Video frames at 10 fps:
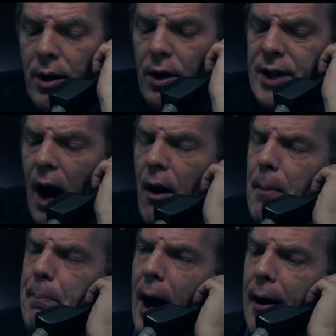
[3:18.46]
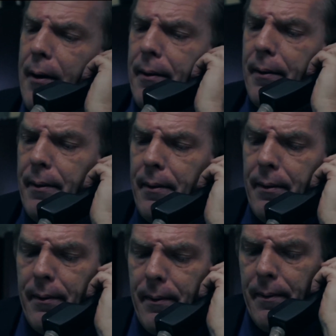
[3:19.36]
month's worth of
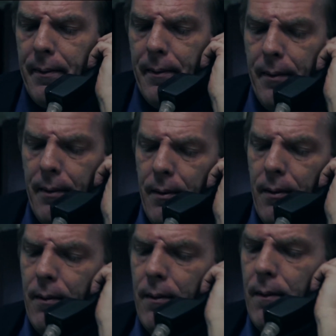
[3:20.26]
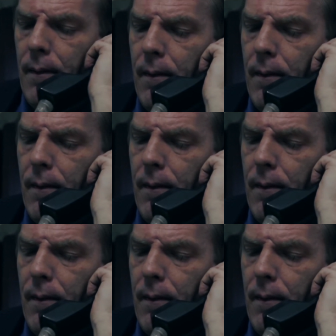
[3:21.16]
chimichangas. Mister Nigel